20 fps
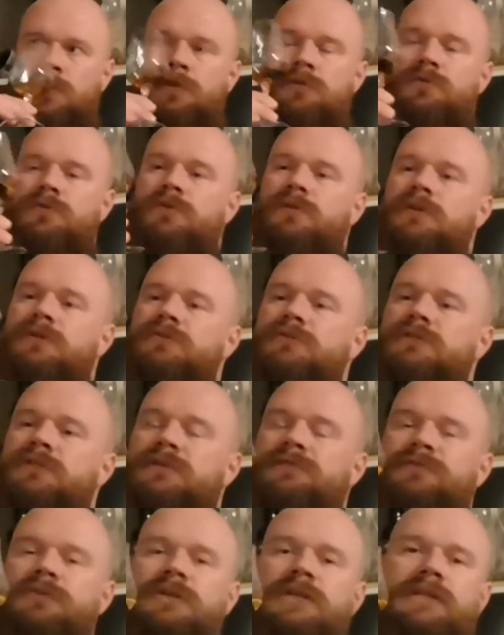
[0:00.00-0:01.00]
So there's
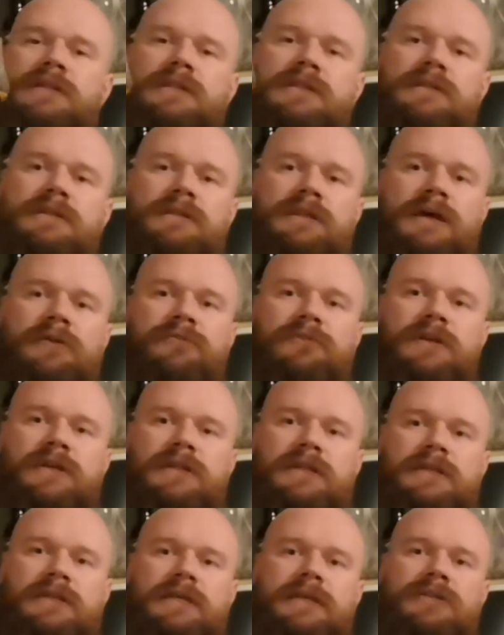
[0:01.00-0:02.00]

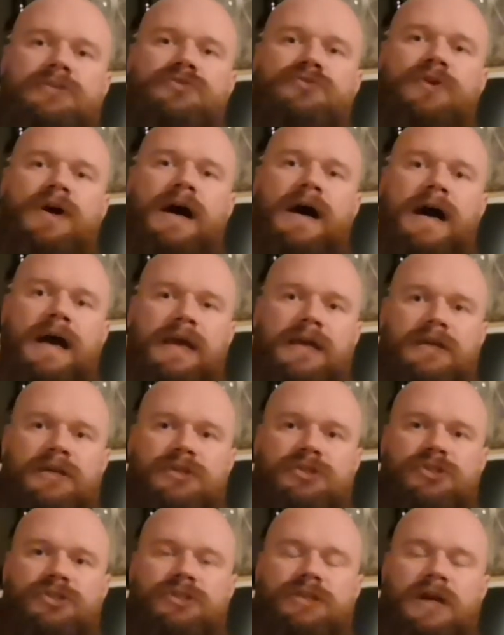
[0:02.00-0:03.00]
definitely a dry
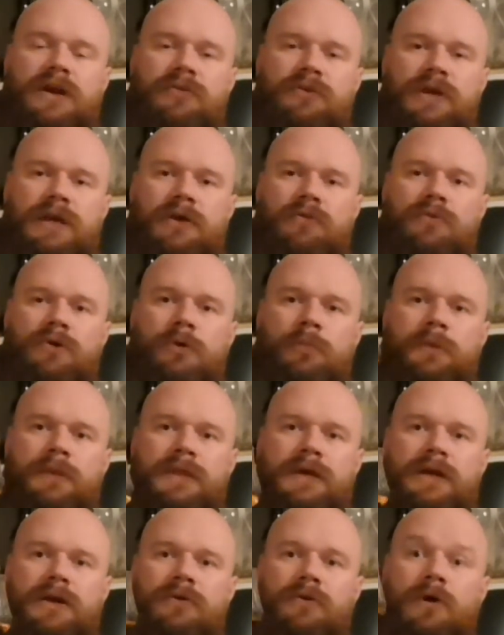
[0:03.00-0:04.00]
sherry aroma
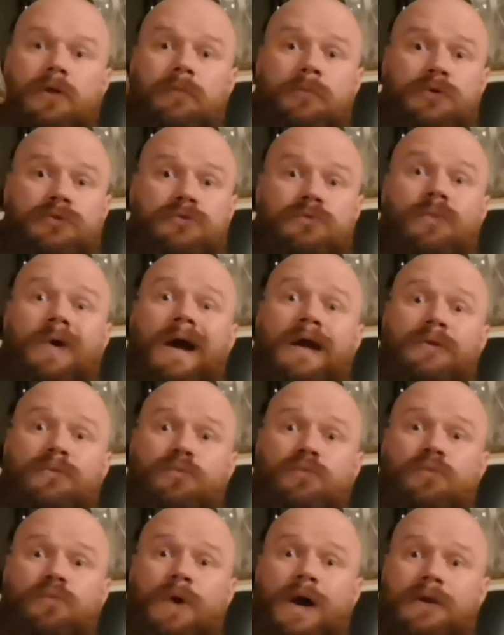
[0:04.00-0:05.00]
there, almost
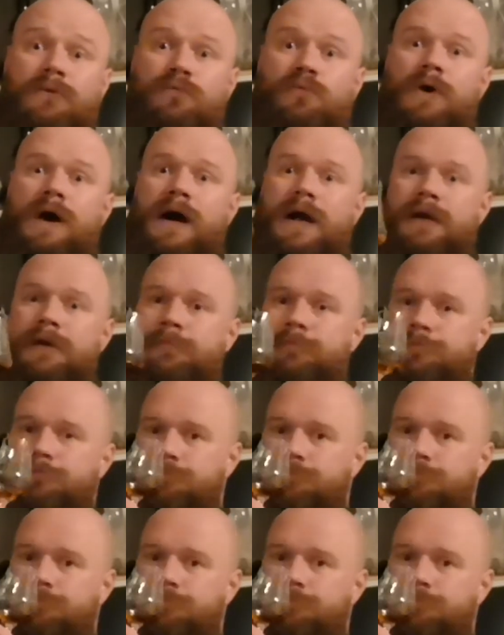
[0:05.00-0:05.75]
white wine.